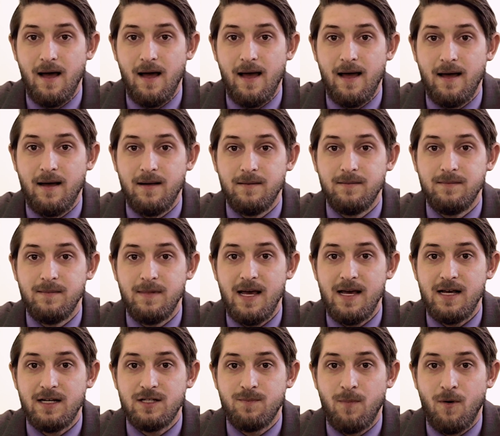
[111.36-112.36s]

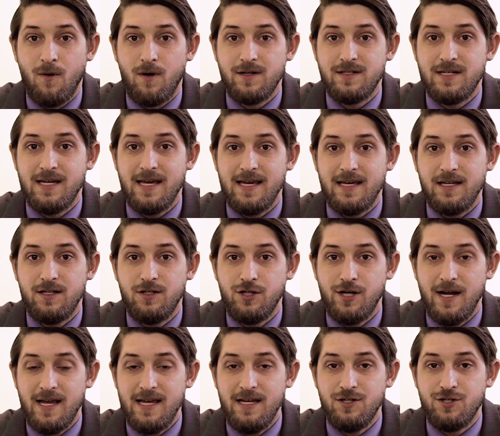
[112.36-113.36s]
Ex parte
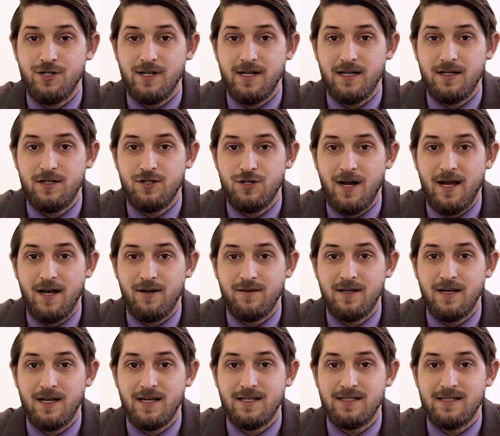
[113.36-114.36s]
changing child
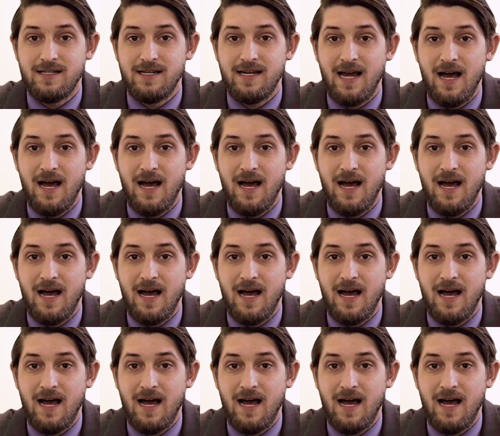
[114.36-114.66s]
custody,